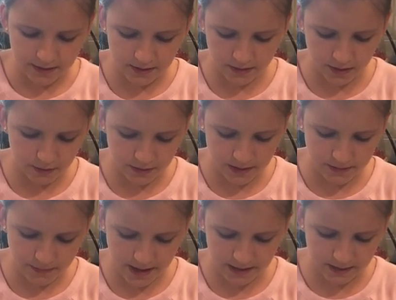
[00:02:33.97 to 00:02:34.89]
go
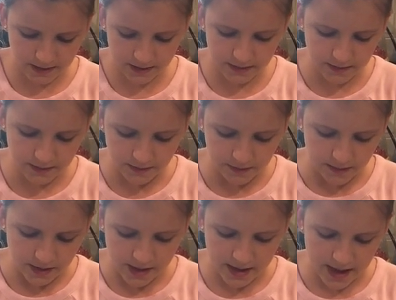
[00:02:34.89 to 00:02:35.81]
back in
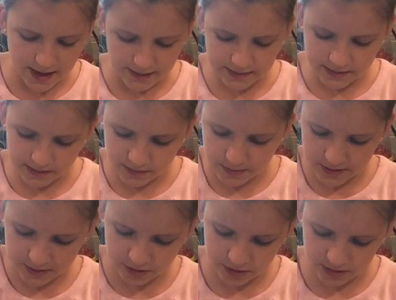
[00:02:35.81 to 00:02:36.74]
and add some
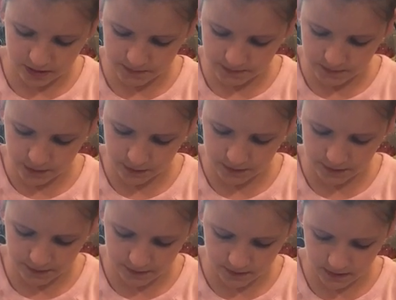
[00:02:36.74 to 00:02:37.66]
extra milk,
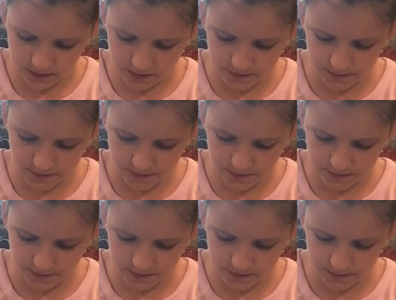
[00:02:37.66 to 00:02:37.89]
or